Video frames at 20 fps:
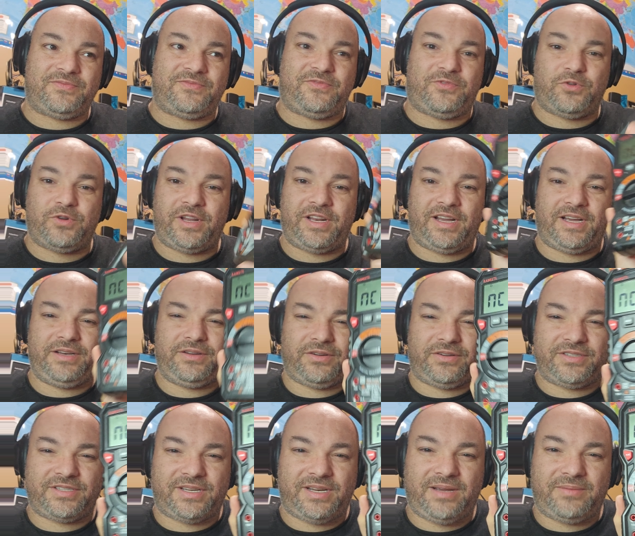
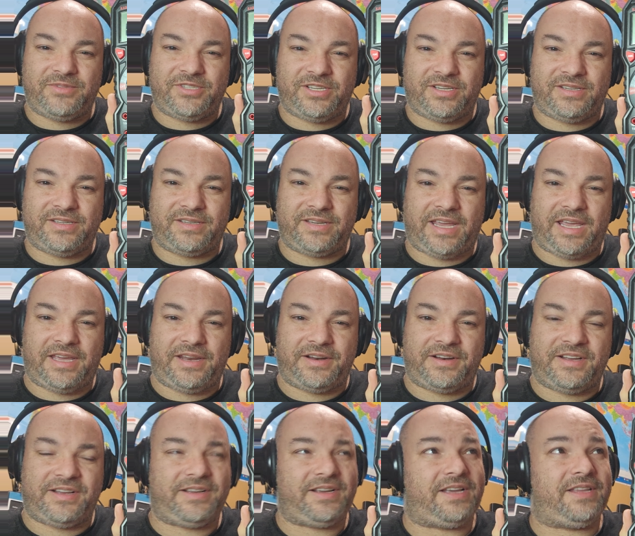$49 on Amazon
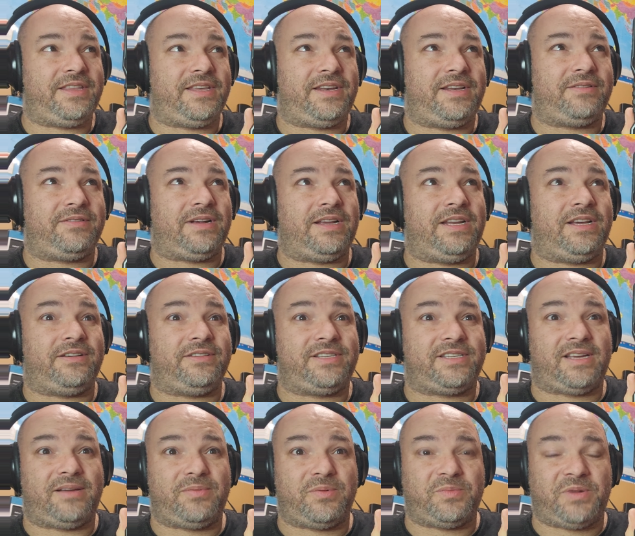Canada, and then right now it's
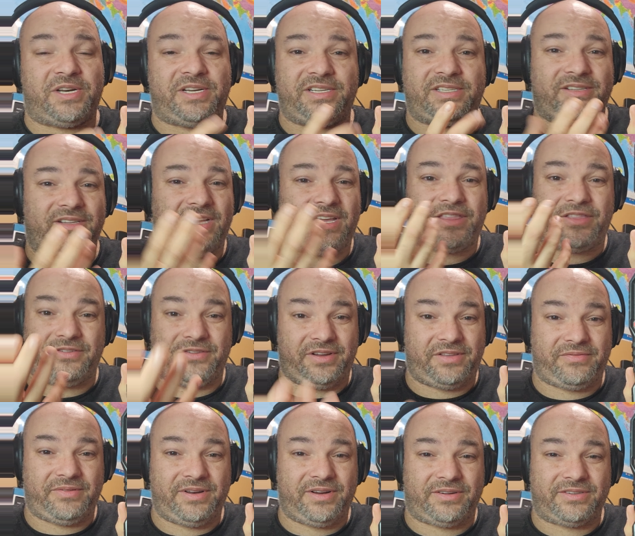Cyber Monday, so like
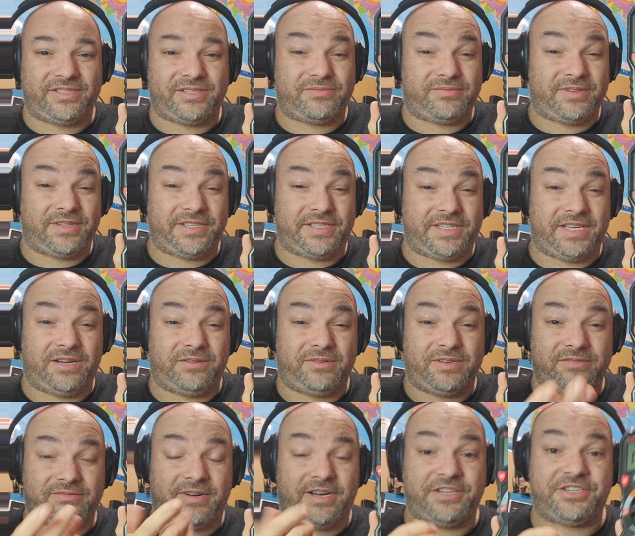$33 is what the sale
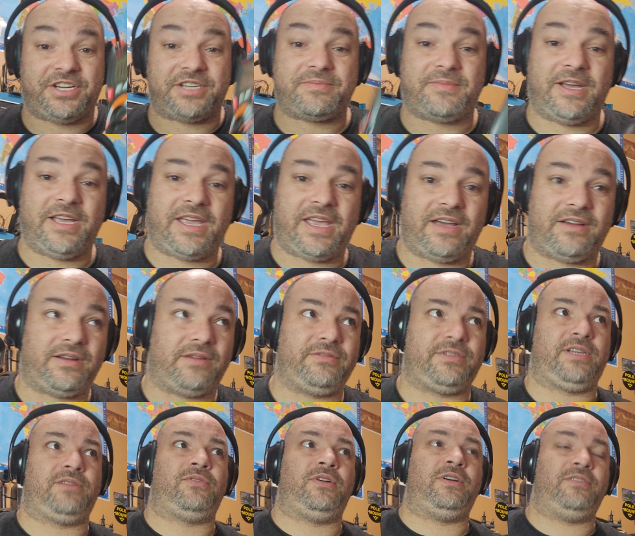was when I checked my account. I was
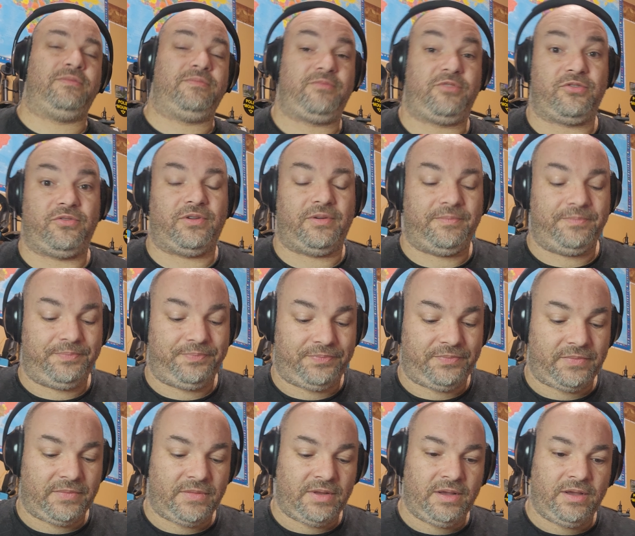like, whoa, cool.
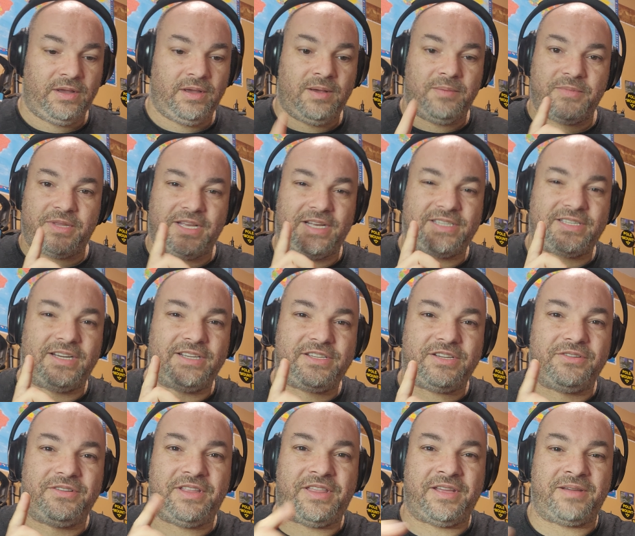But that's not the
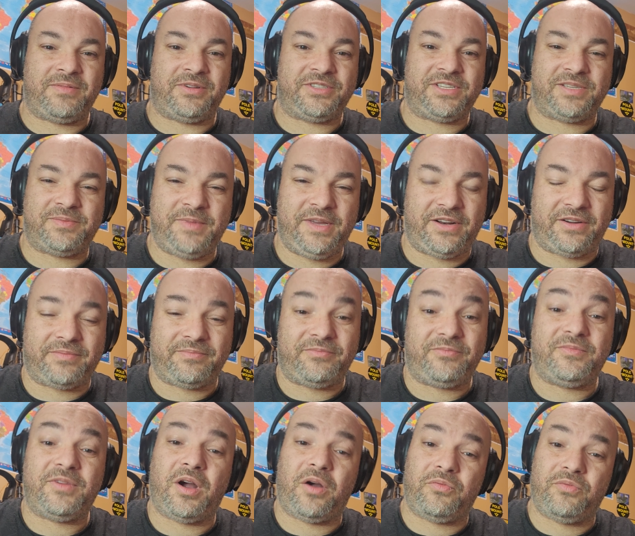only thing about this meter.
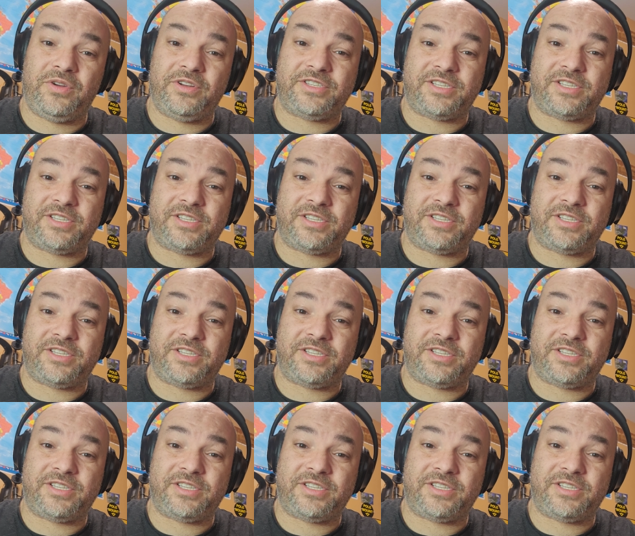A real